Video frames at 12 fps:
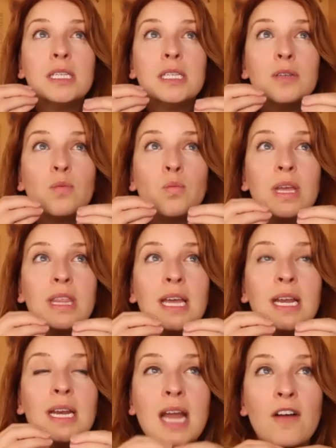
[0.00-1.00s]
with
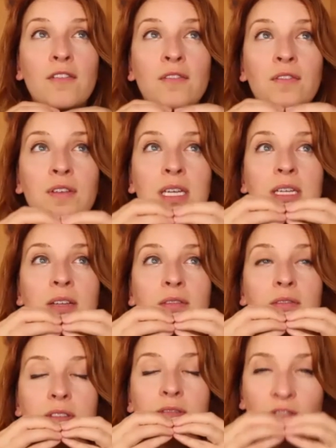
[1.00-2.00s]
enough
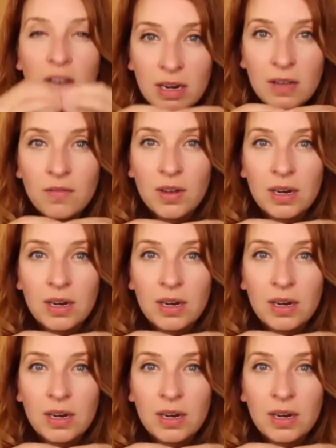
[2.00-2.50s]
very, very